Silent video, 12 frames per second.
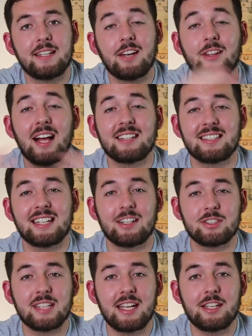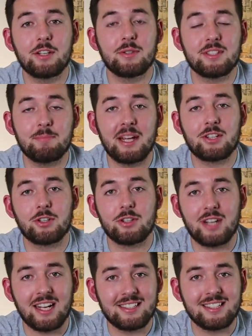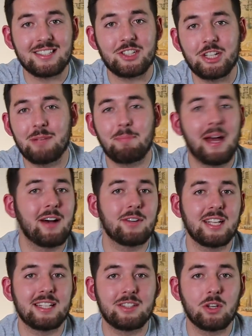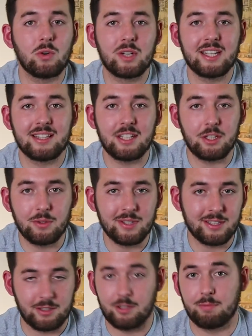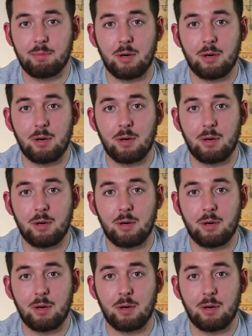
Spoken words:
Now, last thing I'll say to you is make sure not to cheap out and don't get the unit or